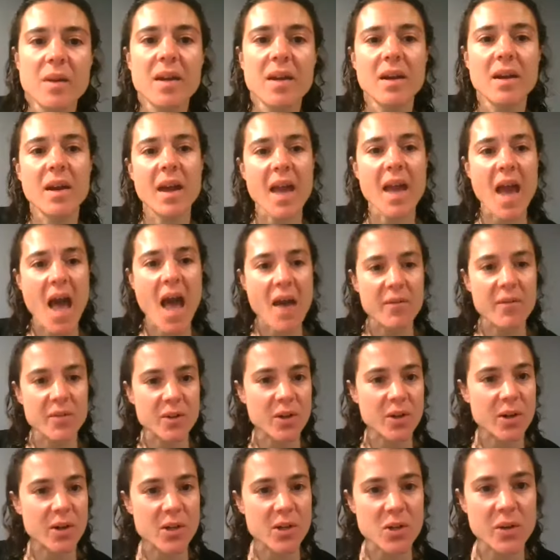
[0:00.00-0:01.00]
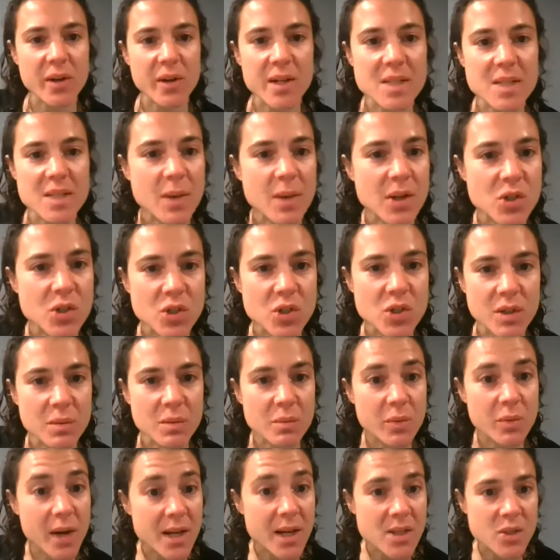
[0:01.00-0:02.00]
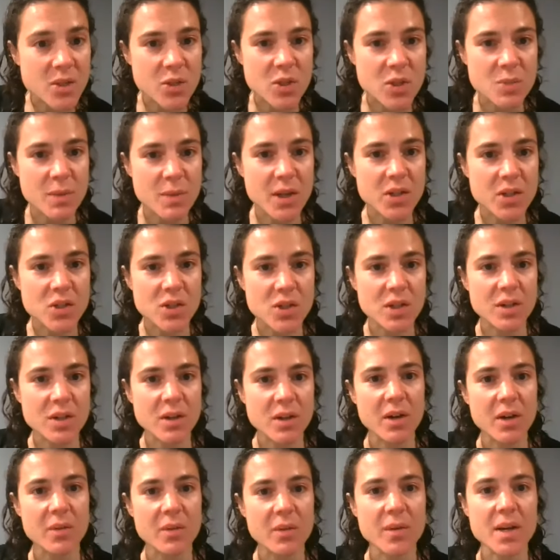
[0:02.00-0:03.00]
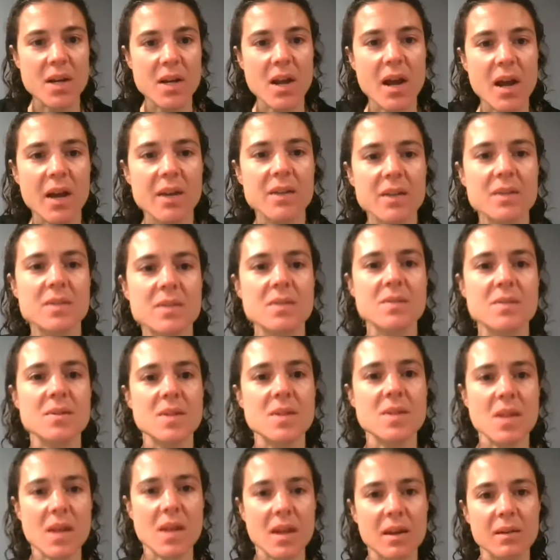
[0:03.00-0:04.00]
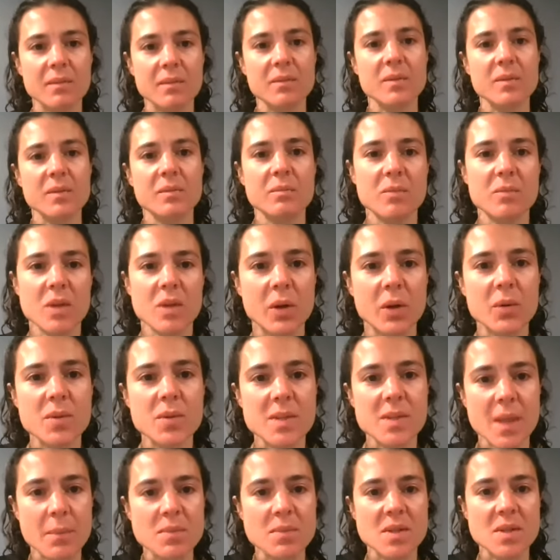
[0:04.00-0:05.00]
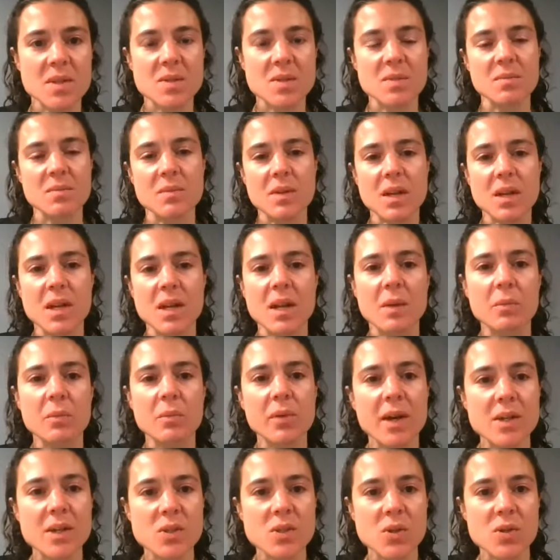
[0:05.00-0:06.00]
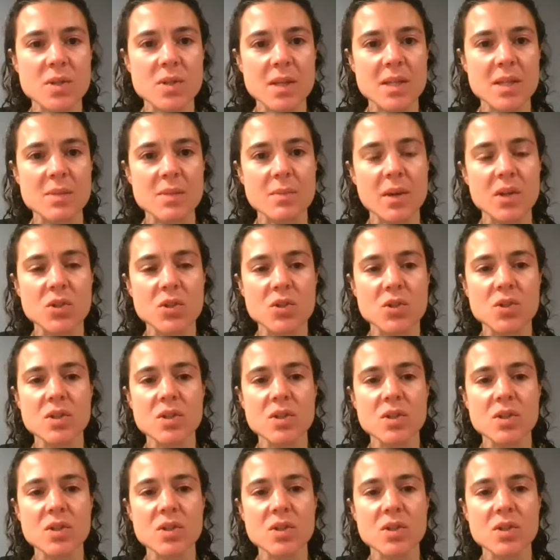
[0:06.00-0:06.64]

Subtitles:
I haven't heard you guys mention pressors much, or are we not seeing, sepsis needing pressors as much?